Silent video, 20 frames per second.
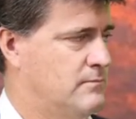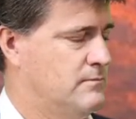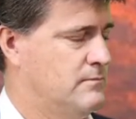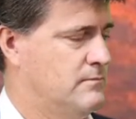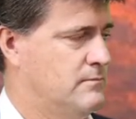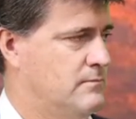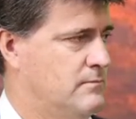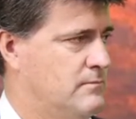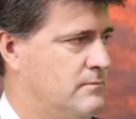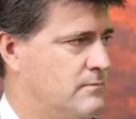
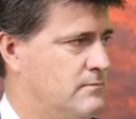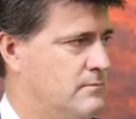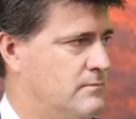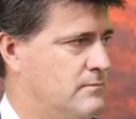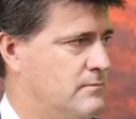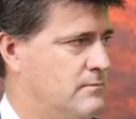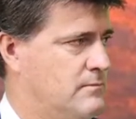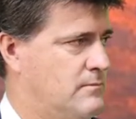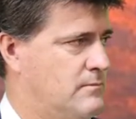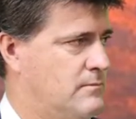
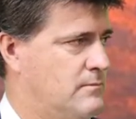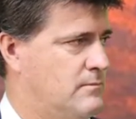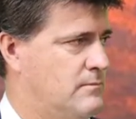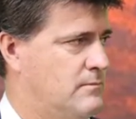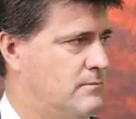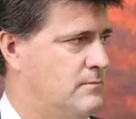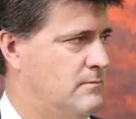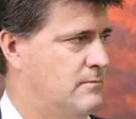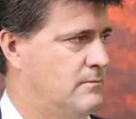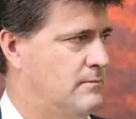
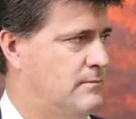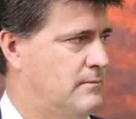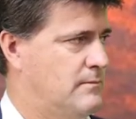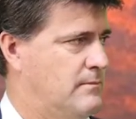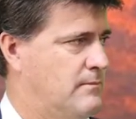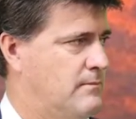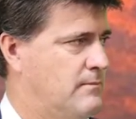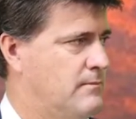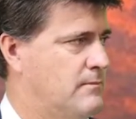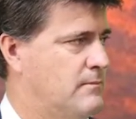
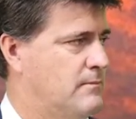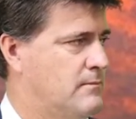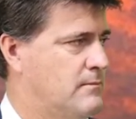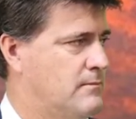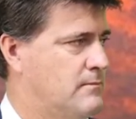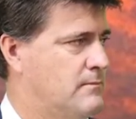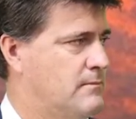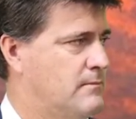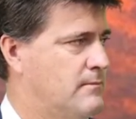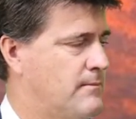
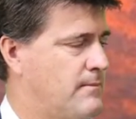(silent)